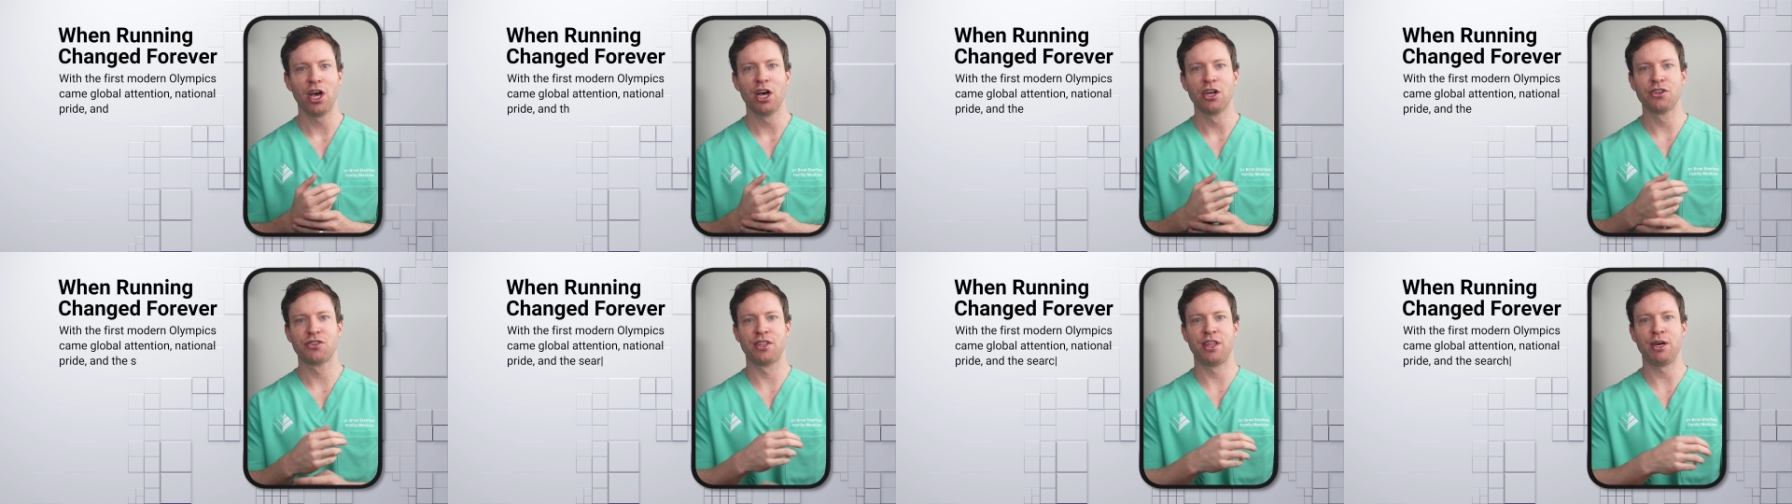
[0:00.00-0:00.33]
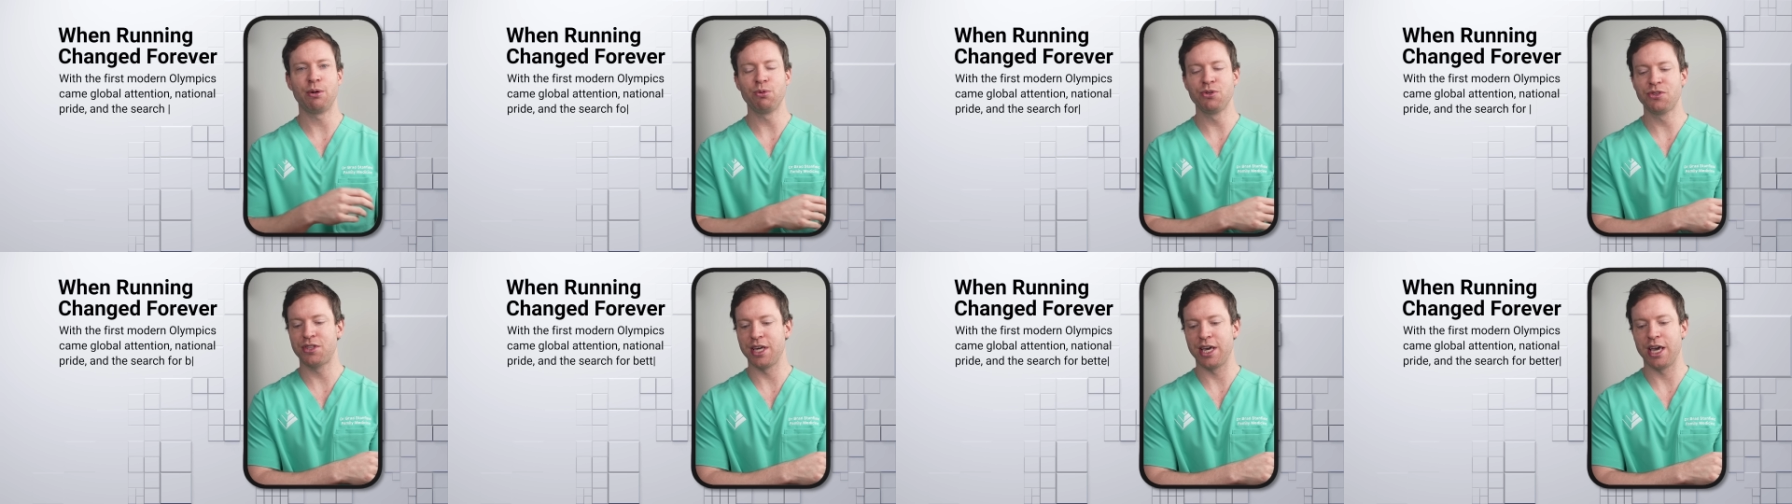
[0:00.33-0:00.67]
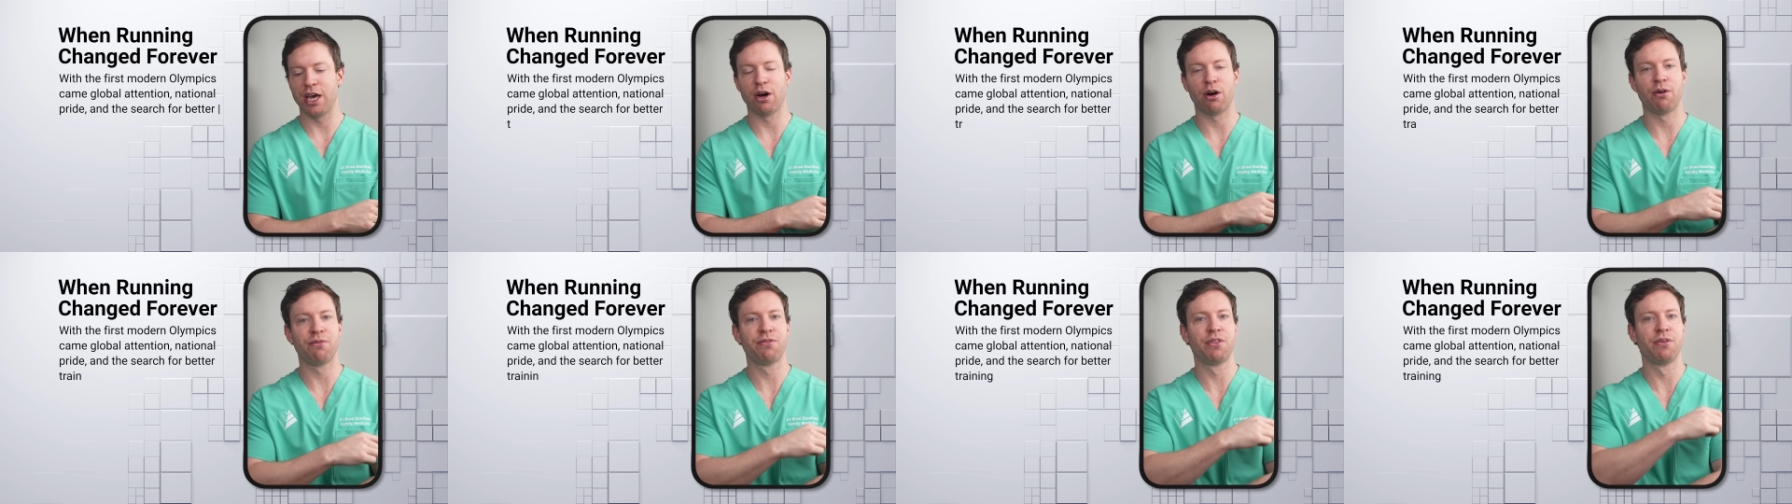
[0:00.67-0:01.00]
so that was the
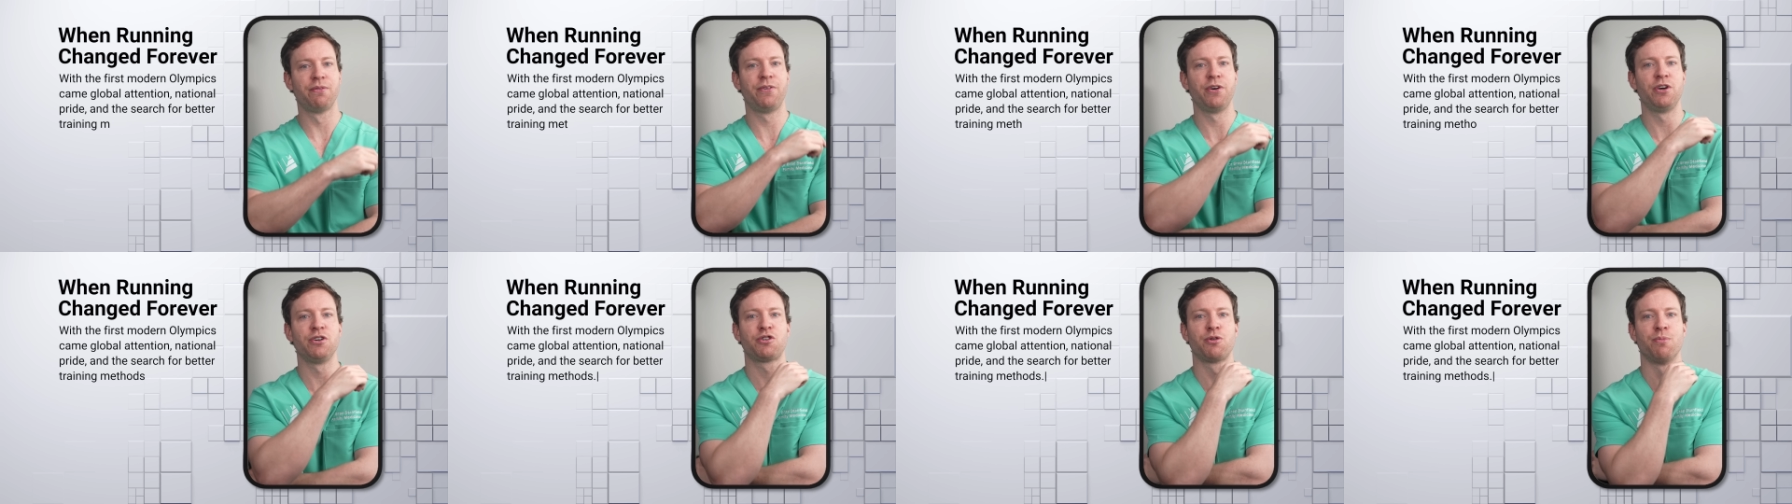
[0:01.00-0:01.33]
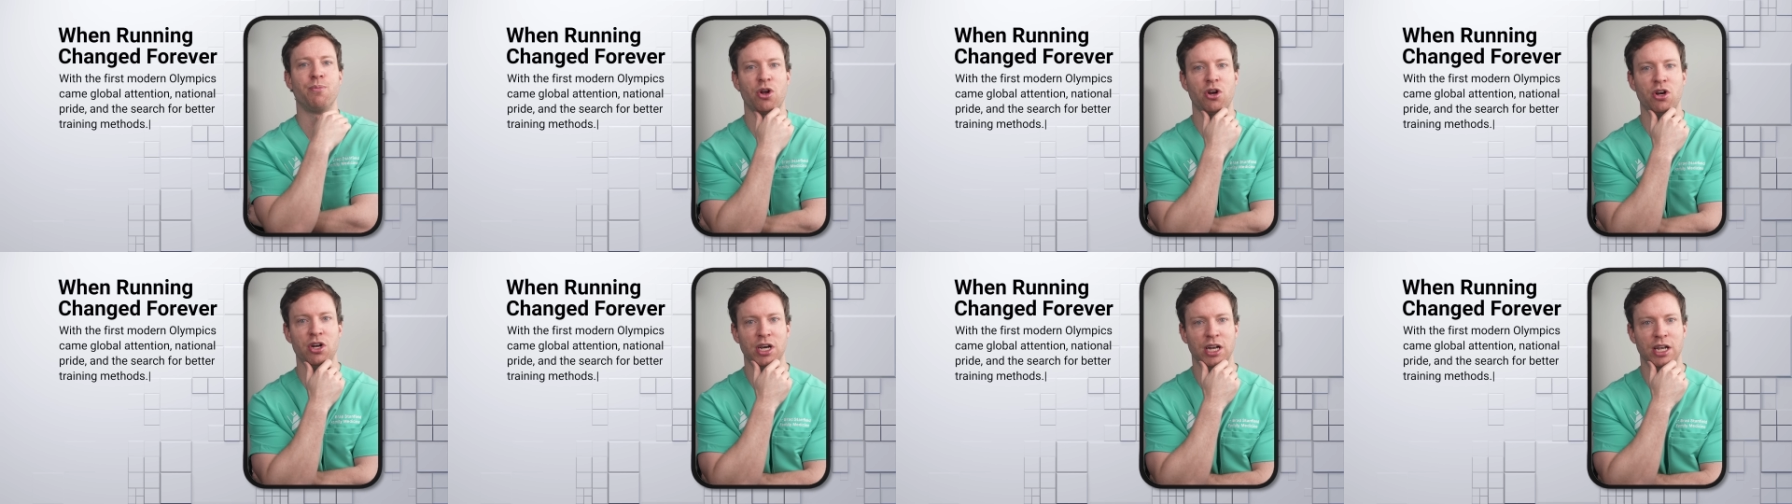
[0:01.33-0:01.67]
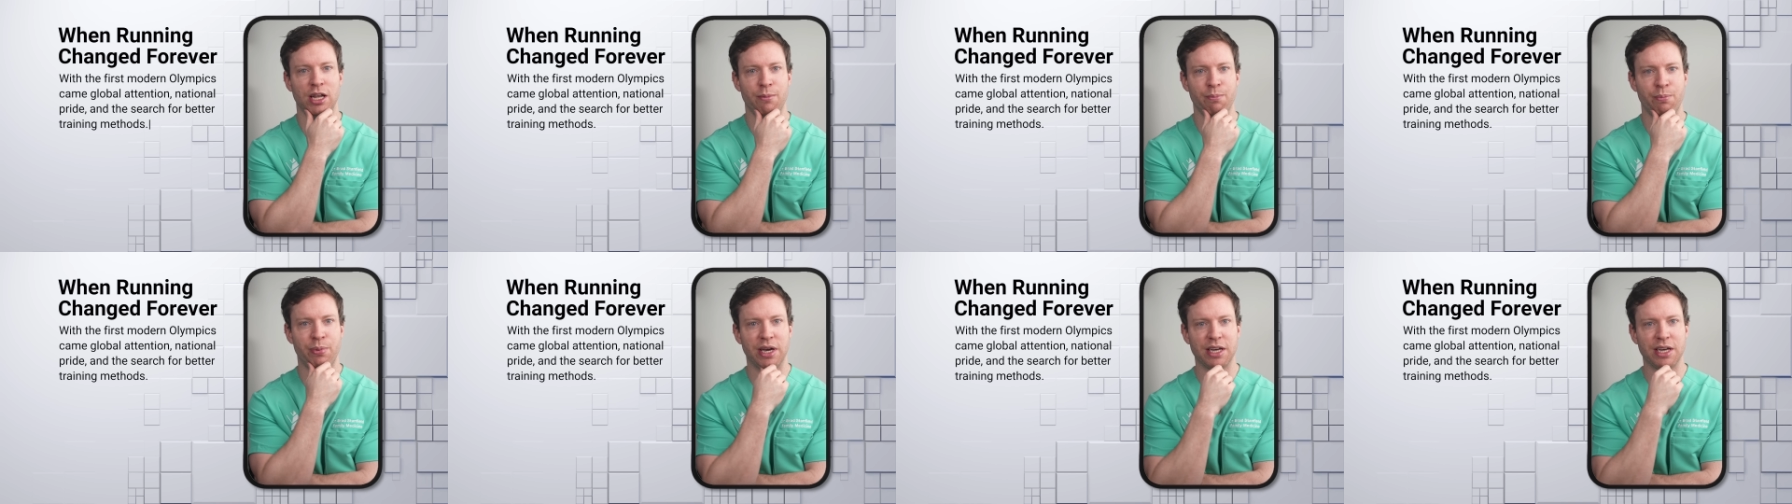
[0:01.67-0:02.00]
year of the first modern
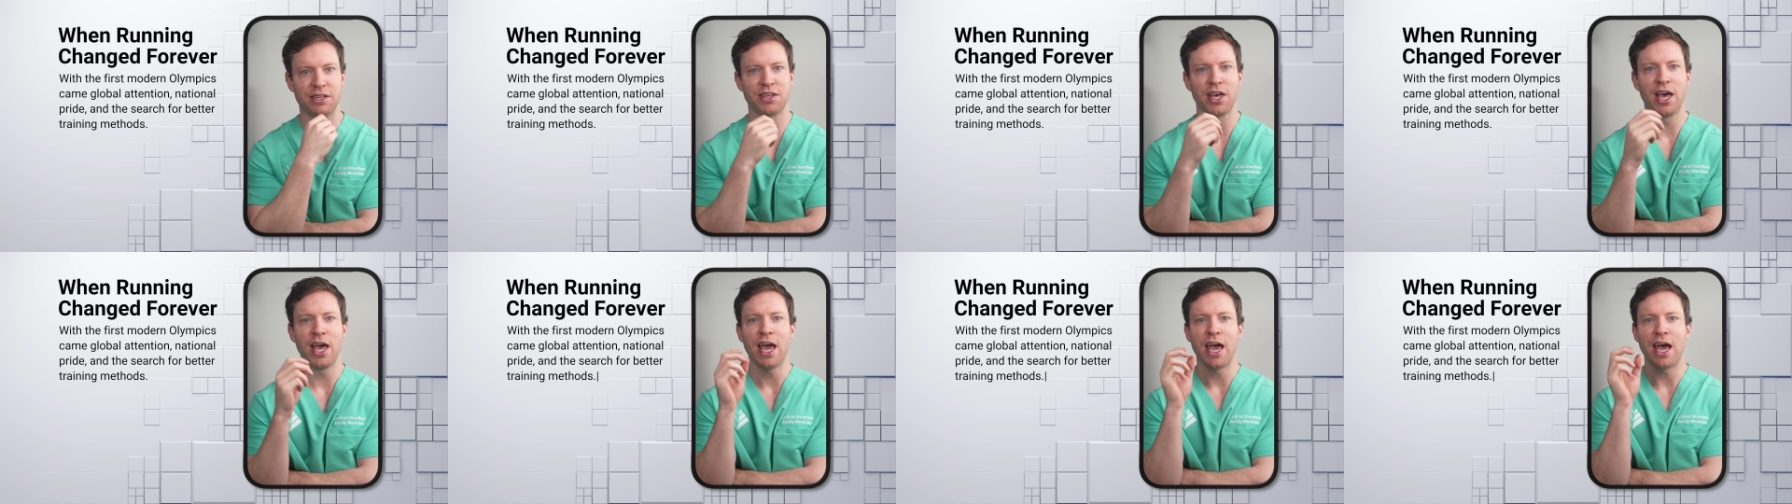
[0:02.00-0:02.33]
Olympics,